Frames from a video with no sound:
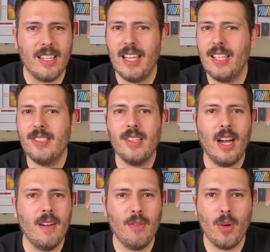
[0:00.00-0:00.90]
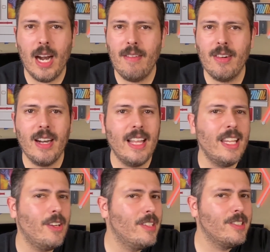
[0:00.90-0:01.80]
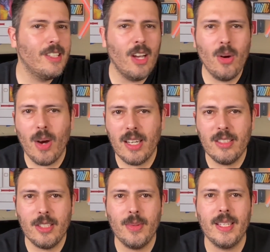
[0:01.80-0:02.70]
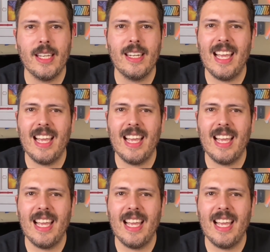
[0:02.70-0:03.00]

It's gone forever and there is no undoing it,